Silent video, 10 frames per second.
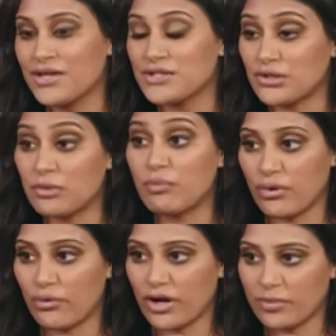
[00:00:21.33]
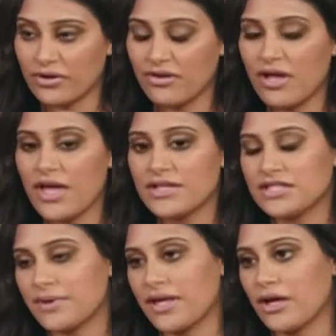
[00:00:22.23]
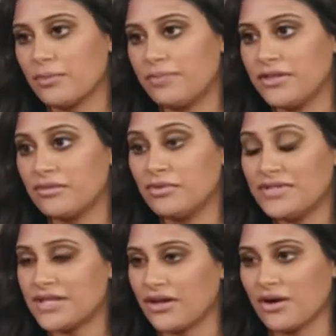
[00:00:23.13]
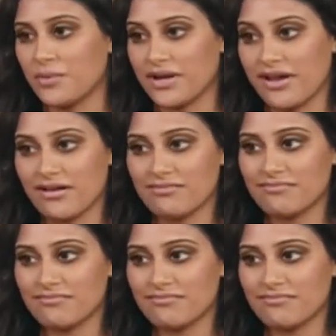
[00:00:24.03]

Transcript: So, I'm a programmer. So I help pick the movies that go on air.